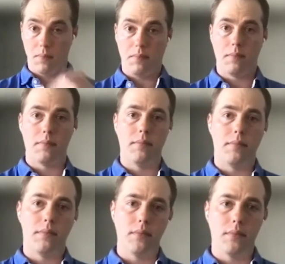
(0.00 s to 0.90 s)

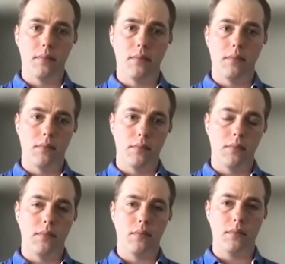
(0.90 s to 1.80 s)

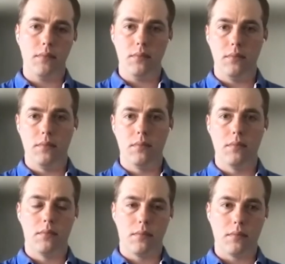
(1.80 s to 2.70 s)

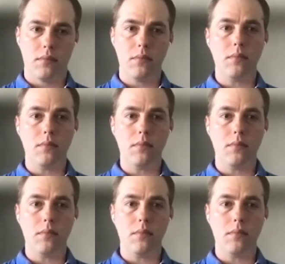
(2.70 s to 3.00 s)
No words are spoken by the person on screen.